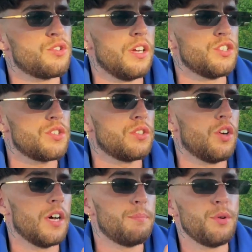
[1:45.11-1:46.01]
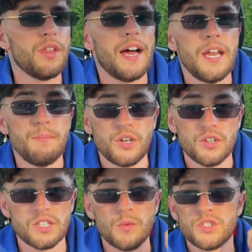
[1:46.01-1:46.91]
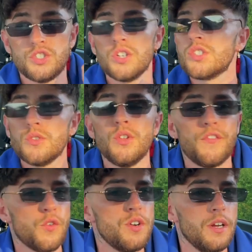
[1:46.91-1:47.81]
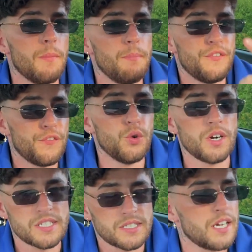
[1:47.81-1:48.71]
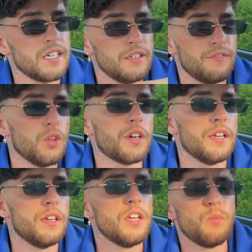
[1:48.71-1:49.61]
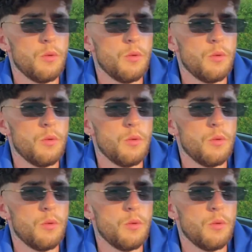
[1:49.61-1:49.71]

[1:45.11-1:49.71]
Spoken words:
so I just thought I'd put that in because I was just on the phone to him before I started vlogging.